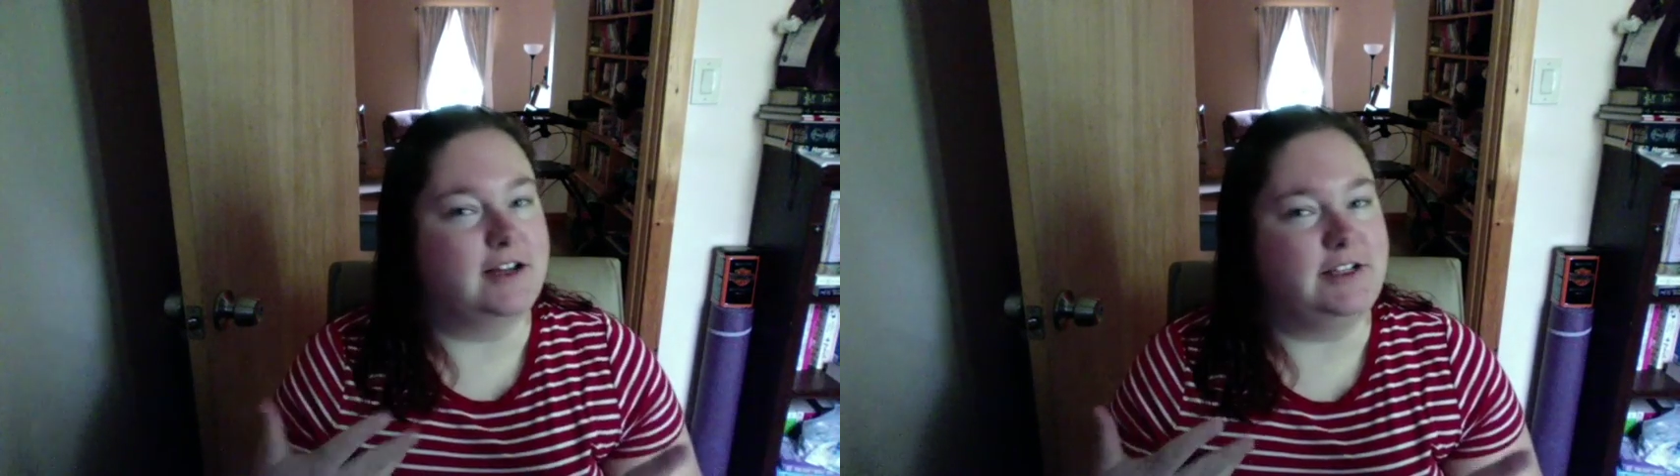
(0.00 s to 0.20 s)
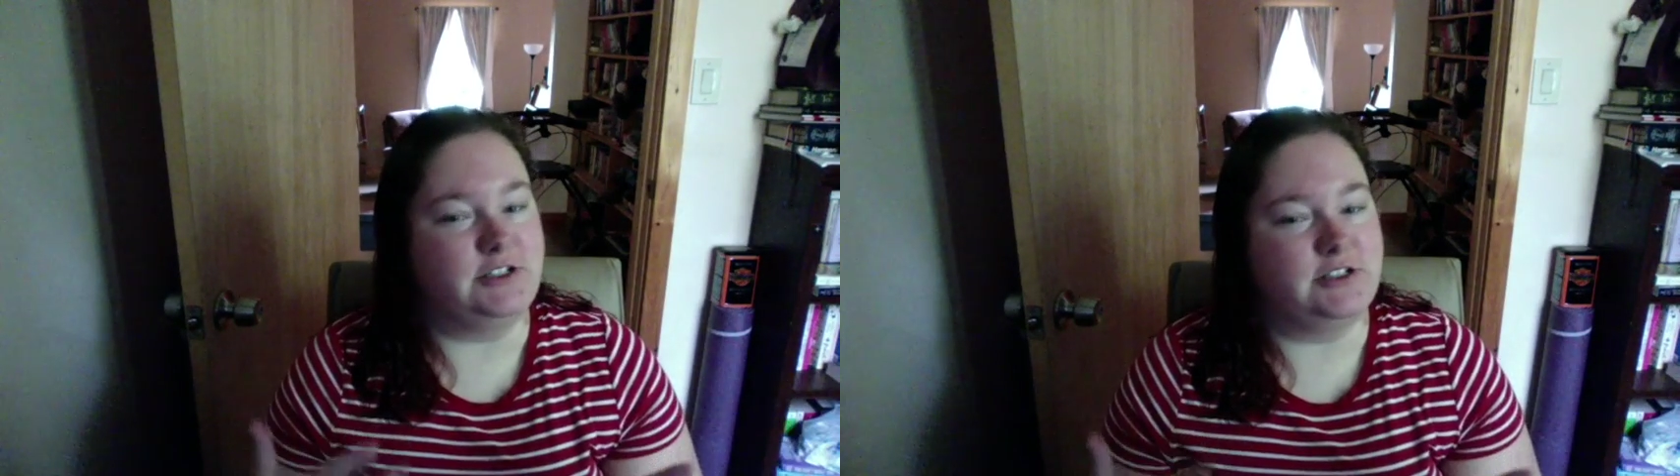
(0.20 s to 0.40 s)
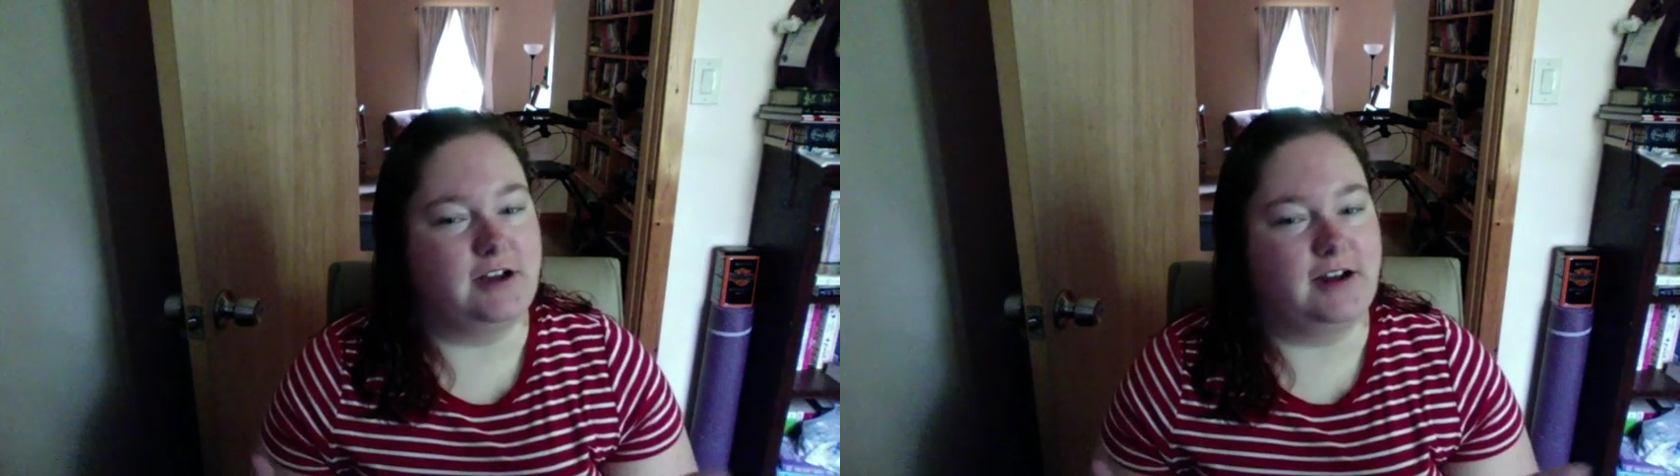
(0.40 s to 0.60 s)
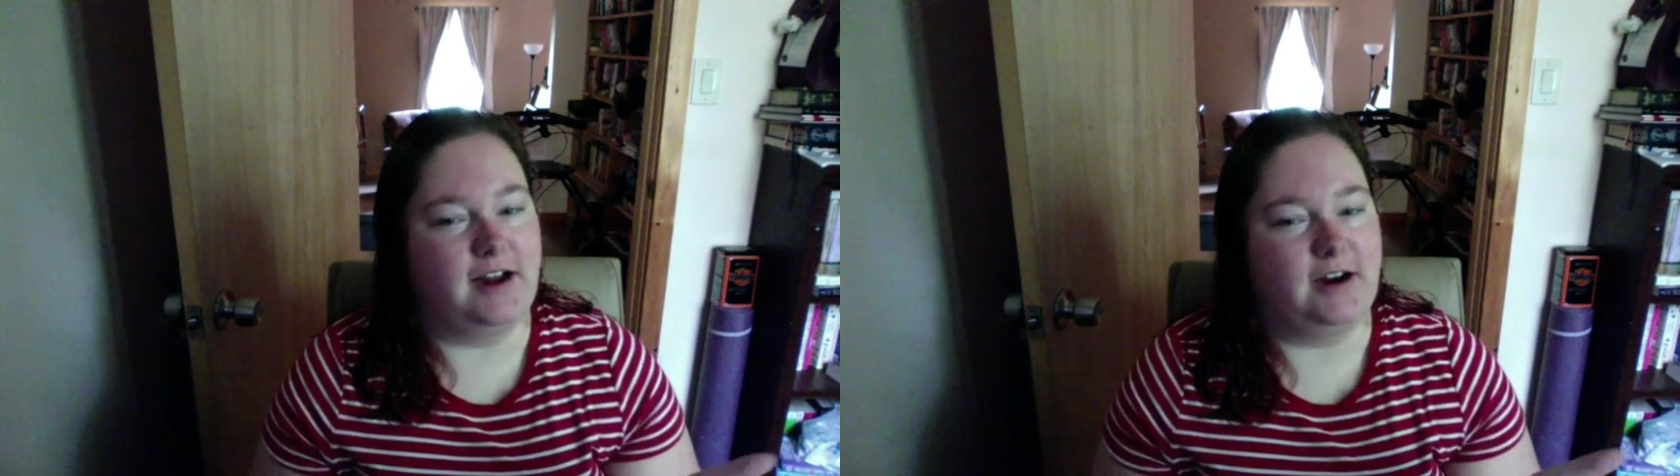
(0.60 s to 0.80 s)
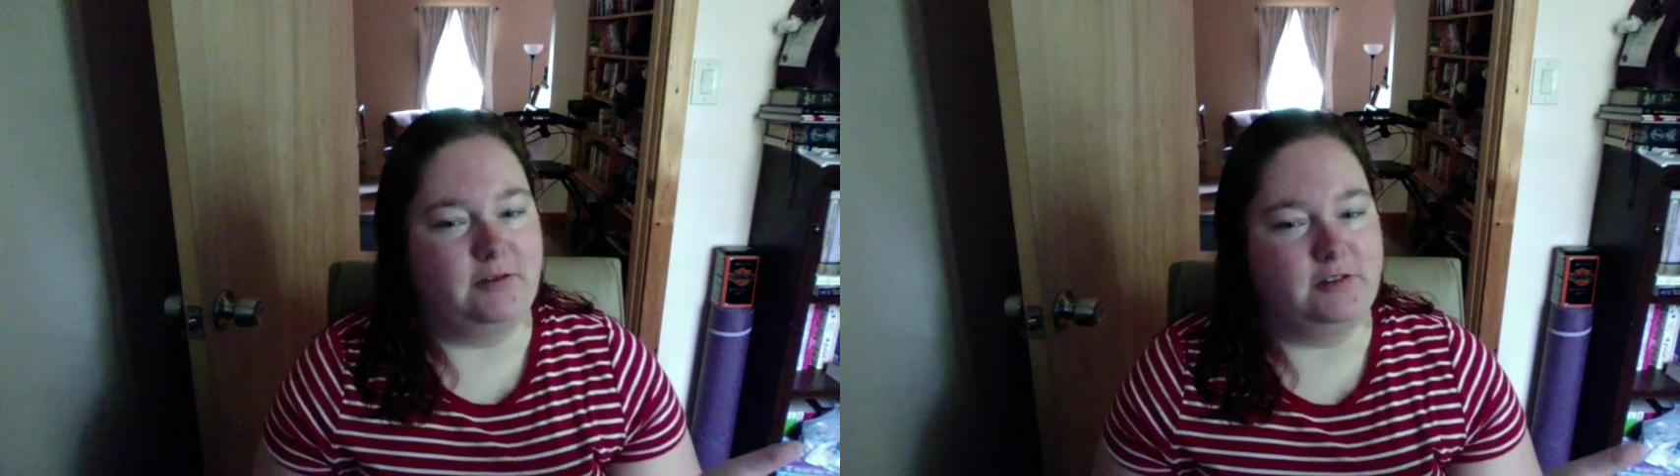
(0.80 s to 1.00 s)
I just got
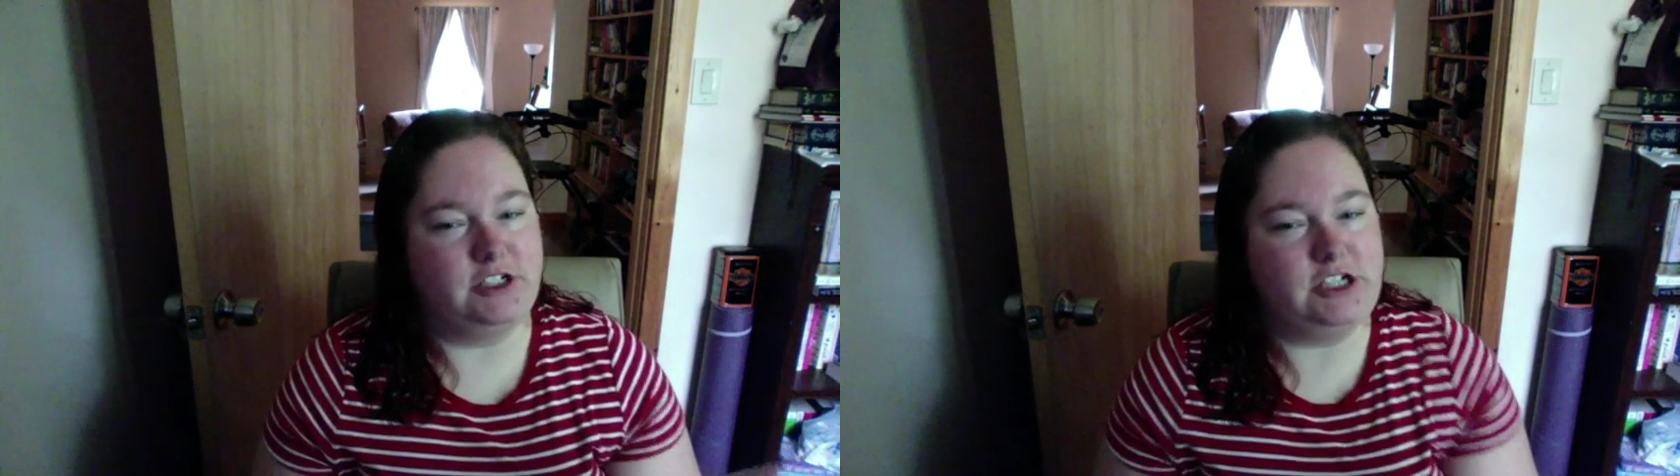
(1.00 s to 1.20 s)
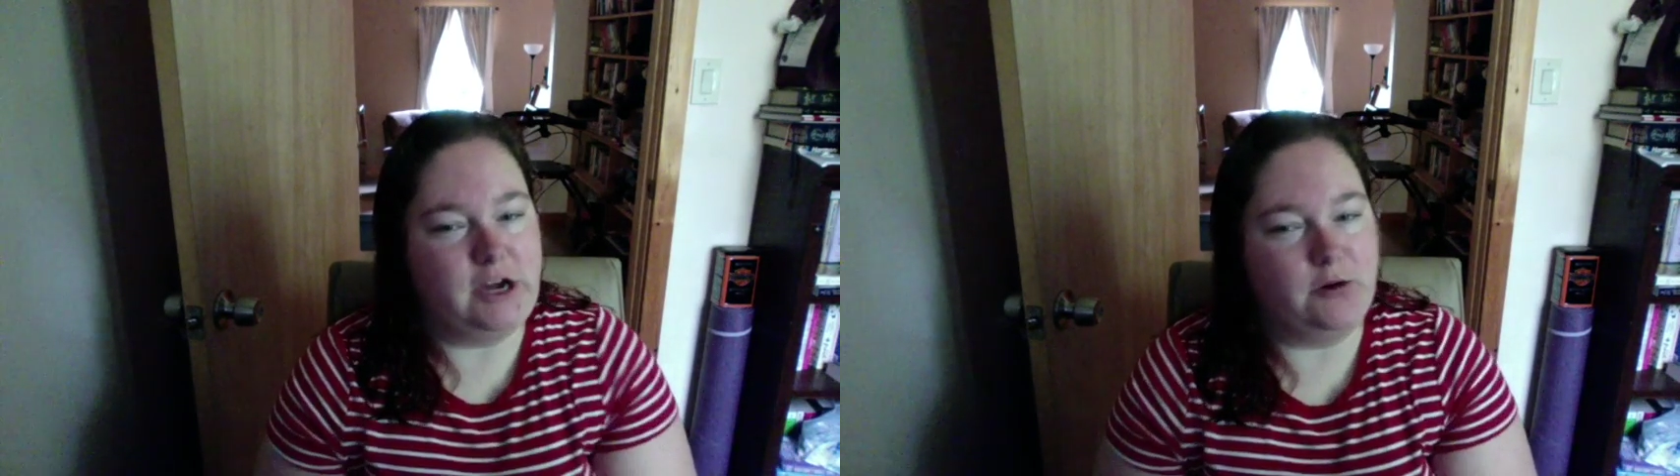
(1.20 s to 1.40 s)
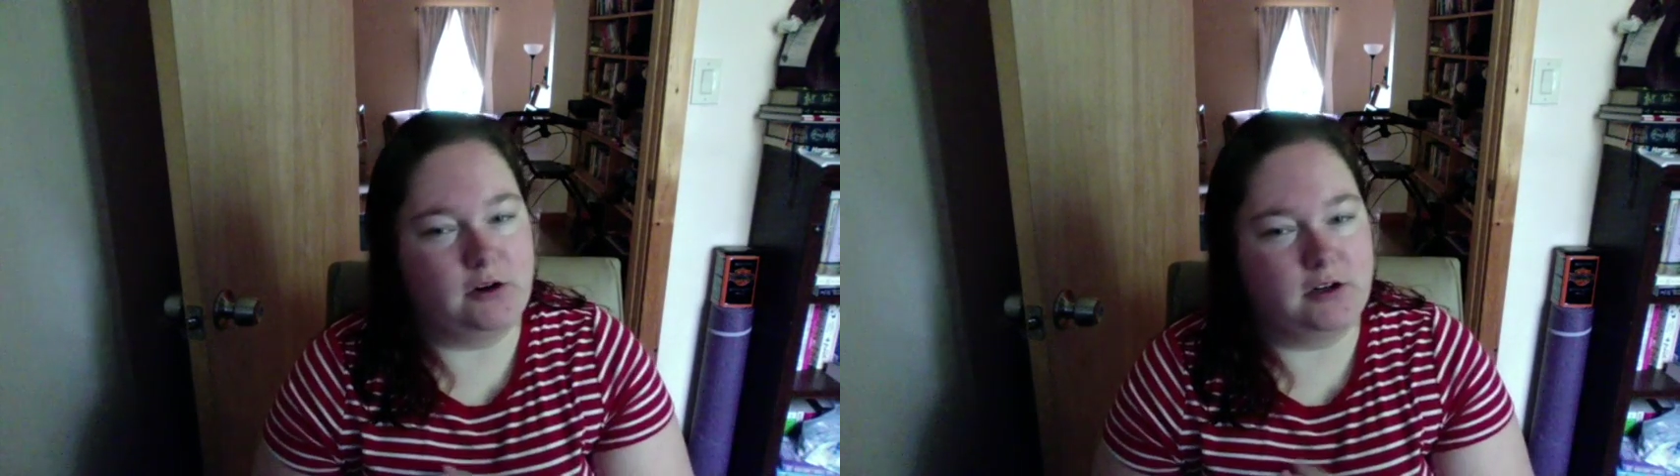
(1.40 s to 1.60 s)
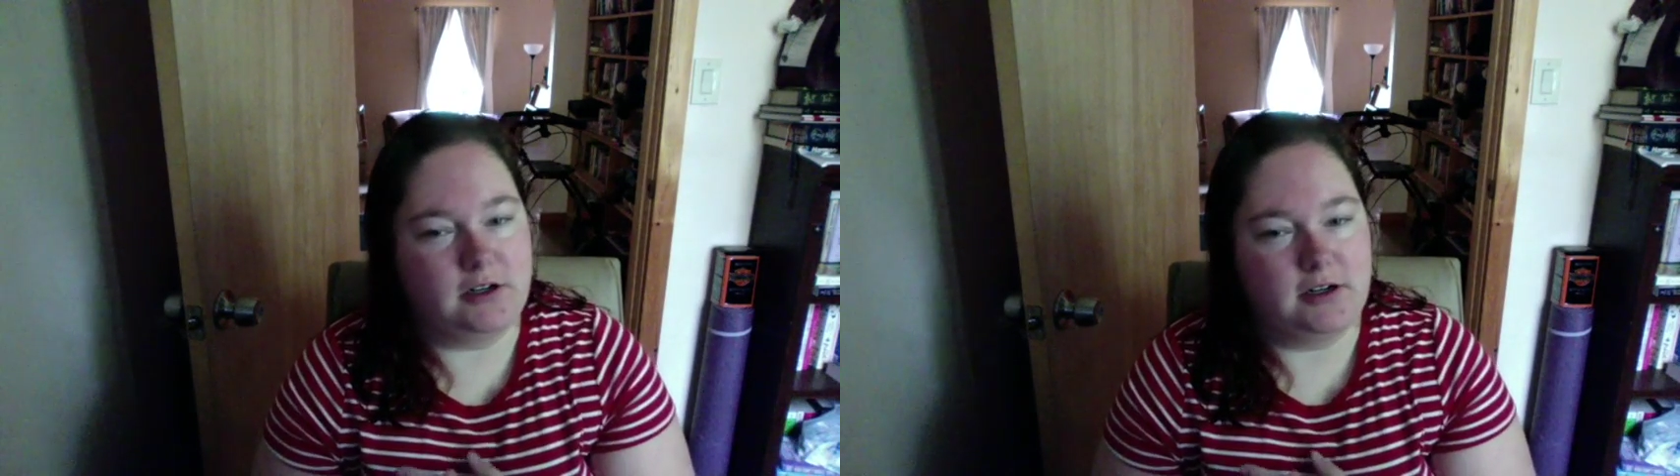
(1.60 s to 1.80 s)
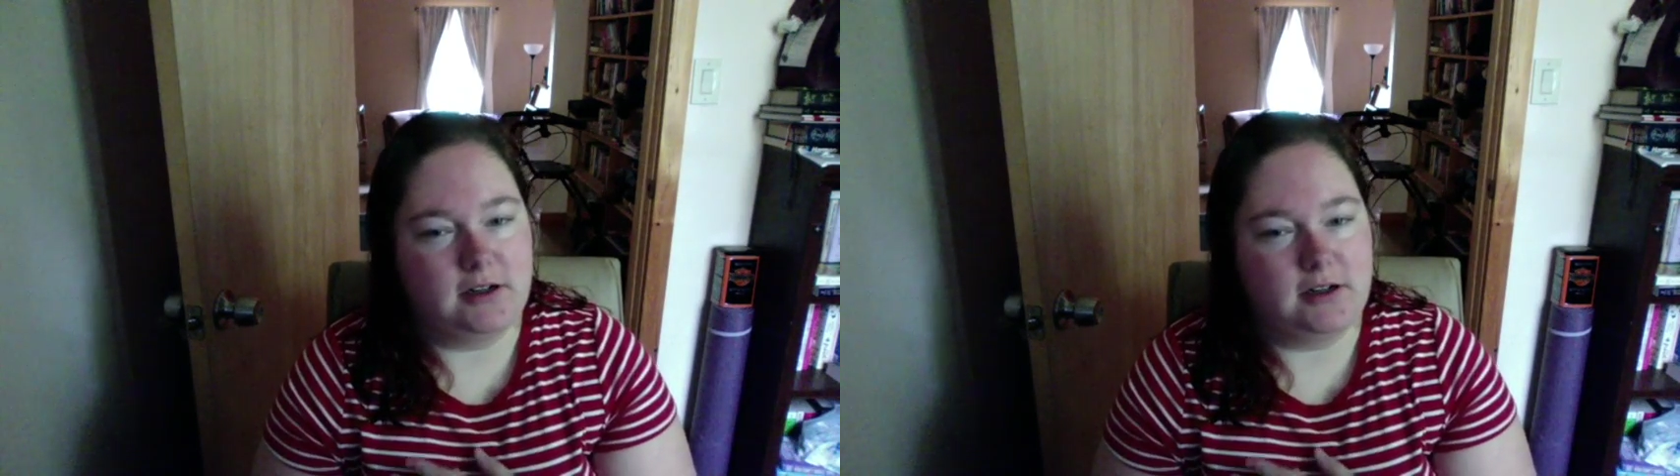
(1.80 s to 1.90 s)
out of the shower,